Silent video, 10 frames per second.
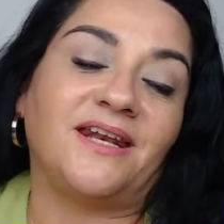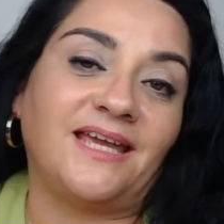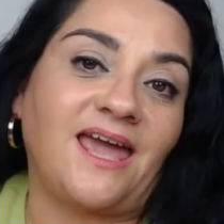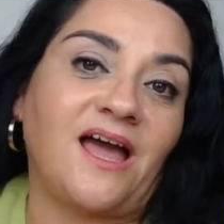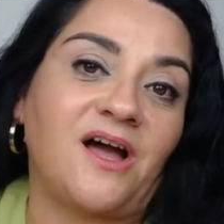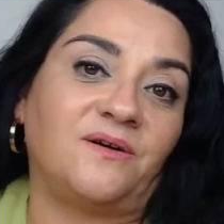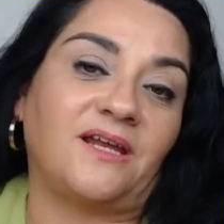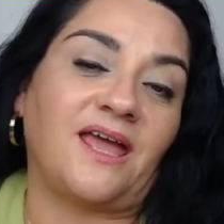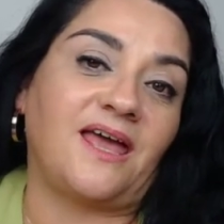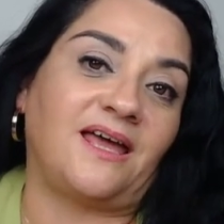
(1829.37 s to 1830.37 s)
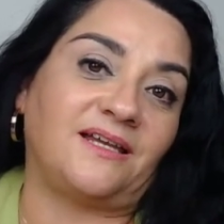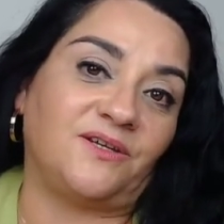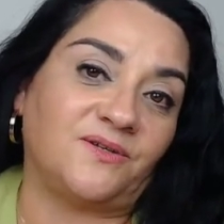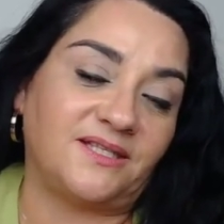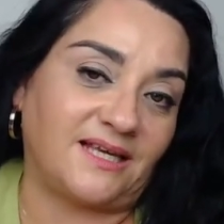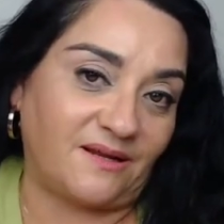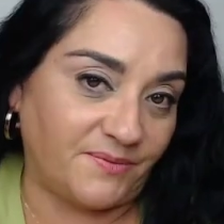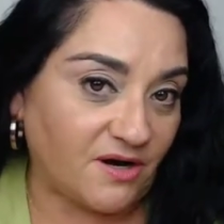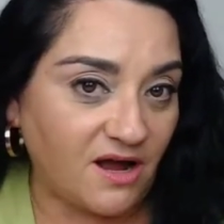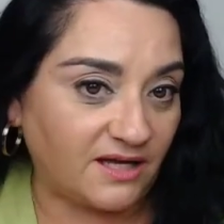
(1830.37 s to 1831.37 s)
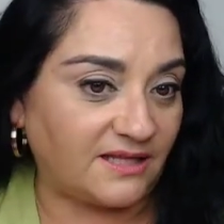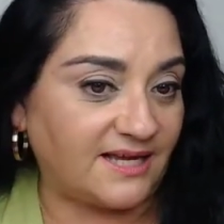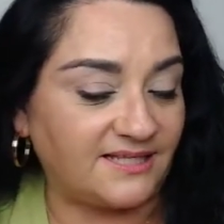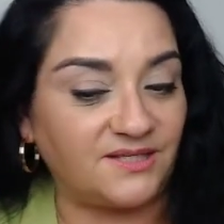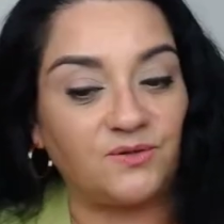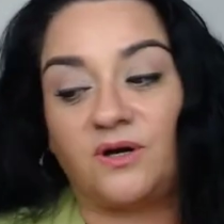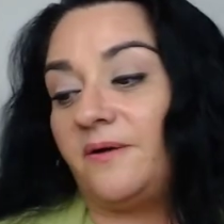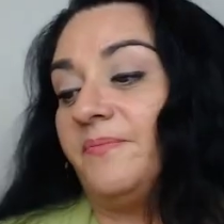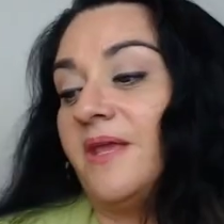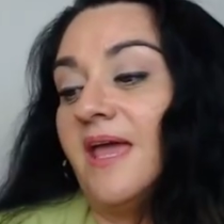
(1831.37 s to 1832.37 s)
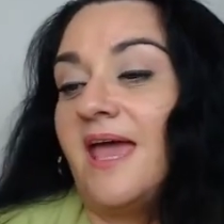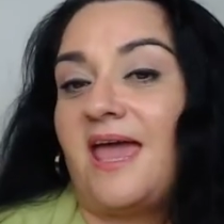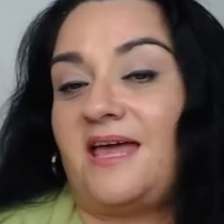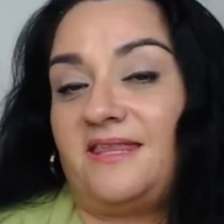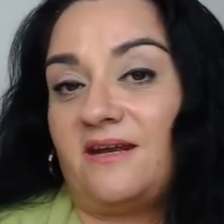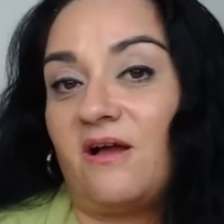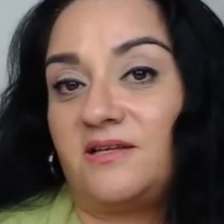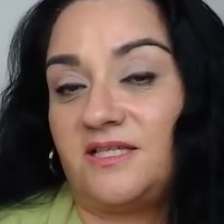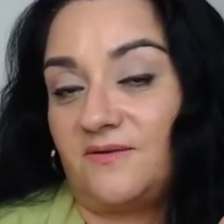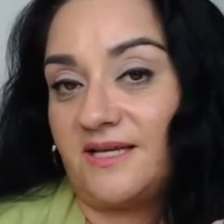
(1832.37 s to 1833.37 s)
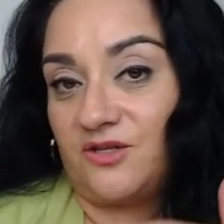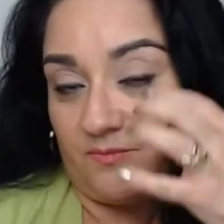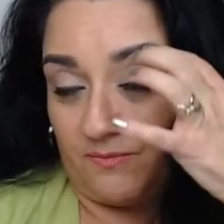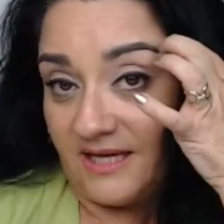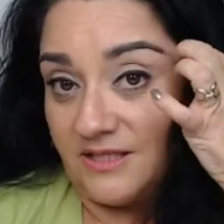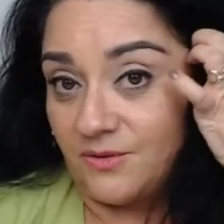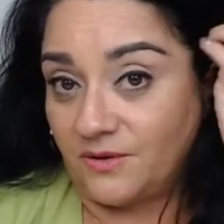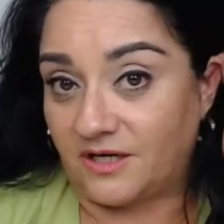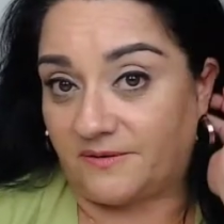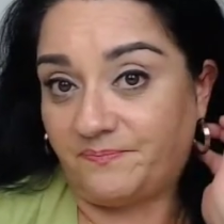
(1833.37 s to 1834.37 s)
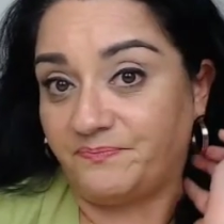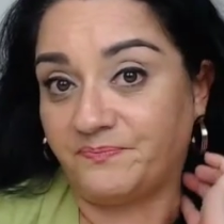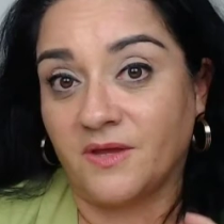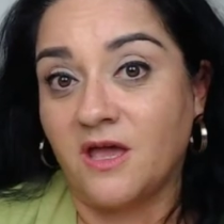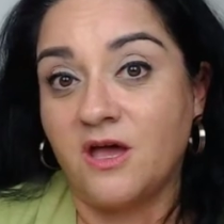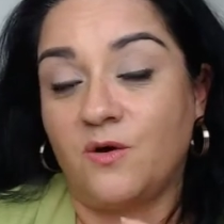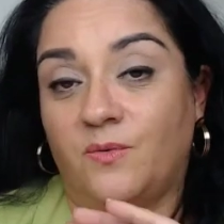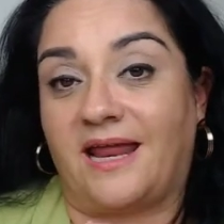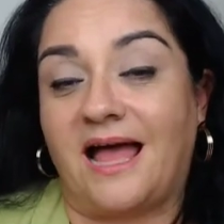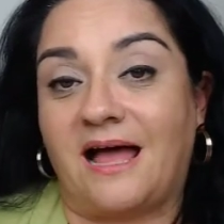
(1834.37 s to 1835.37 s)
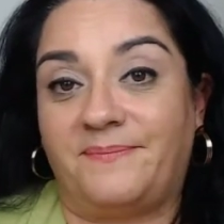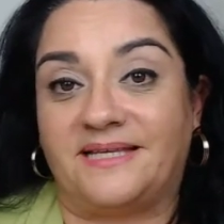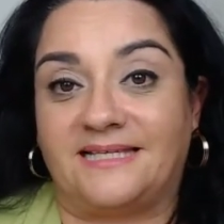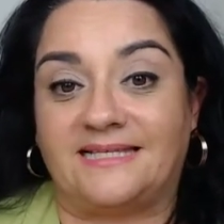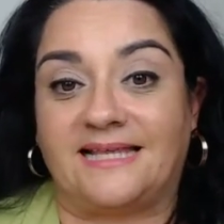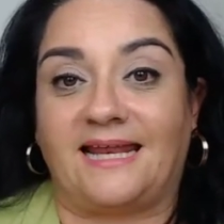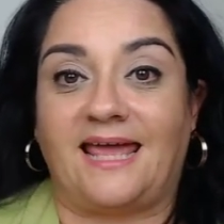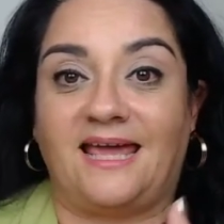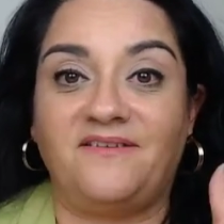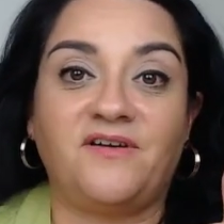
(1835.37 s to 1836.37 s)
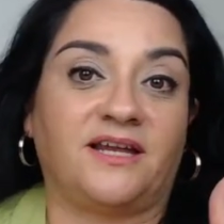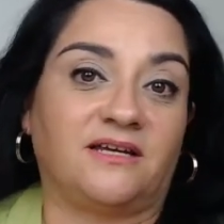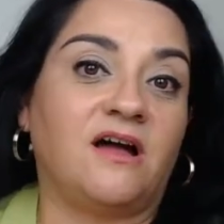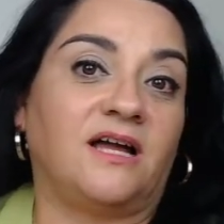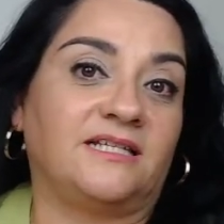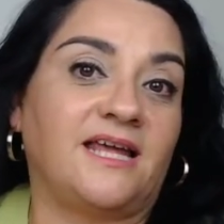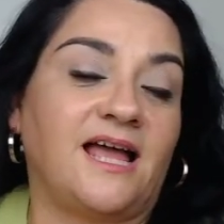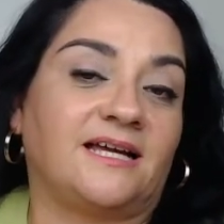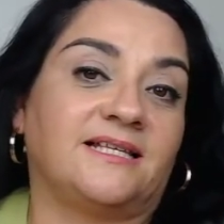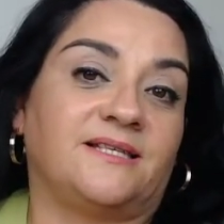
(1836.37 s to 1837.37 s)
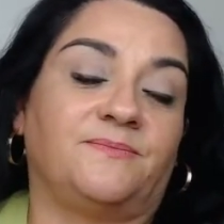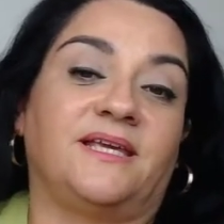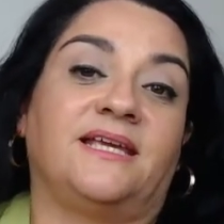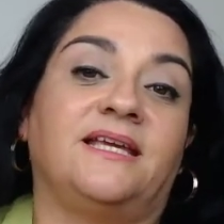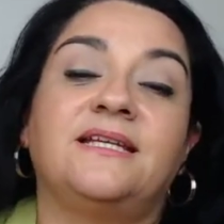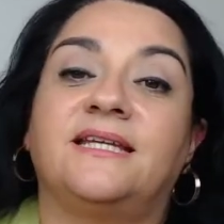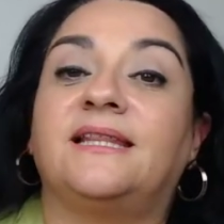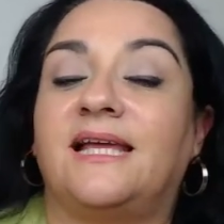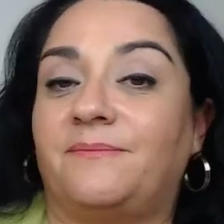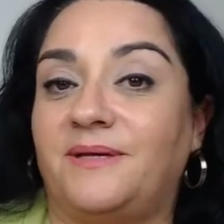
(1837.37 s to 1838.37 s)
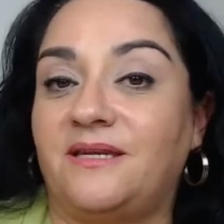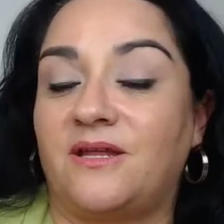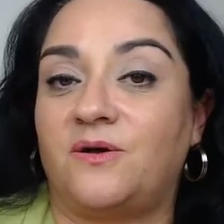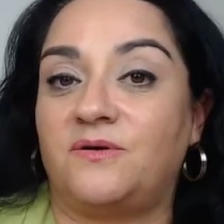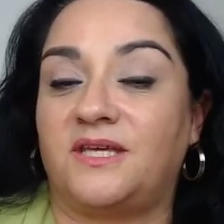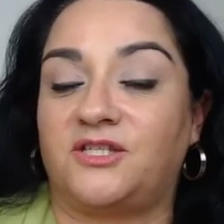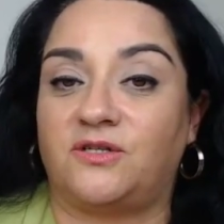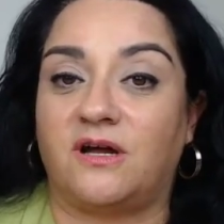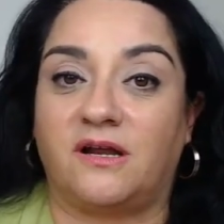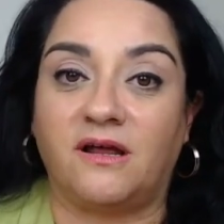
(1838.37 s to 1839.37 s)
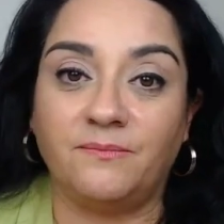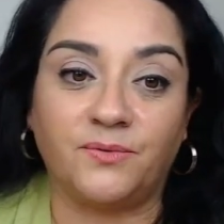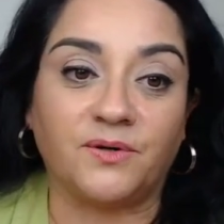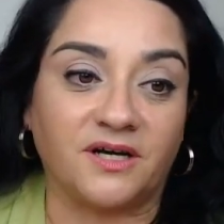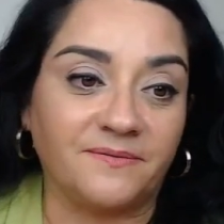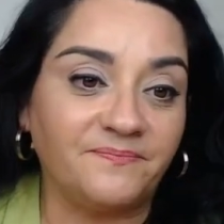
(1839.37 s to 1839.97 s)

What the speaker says: account and you'll set up your online store. And then also as your mentor, what happens is that Avon contacts me to let me know that you got on board.